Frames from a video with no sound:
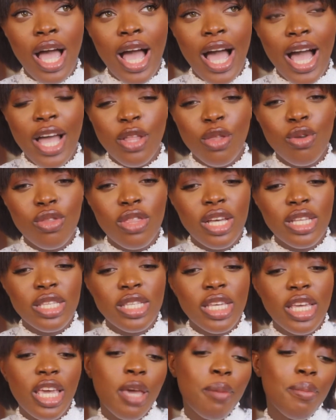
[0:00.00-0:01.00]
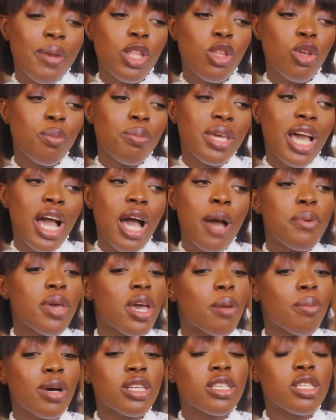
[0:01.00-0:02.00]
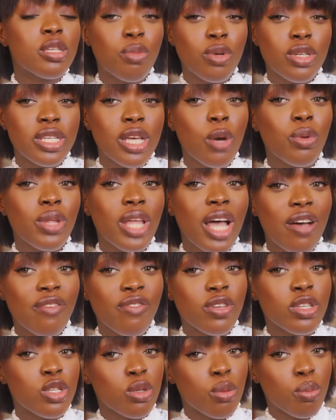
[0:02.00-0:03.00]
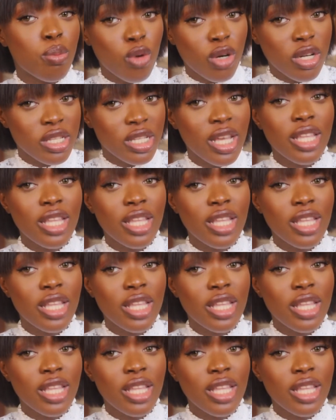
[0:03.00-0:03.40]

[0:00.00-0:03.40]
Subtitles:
I know that he might not be happy about it, but I would have his support,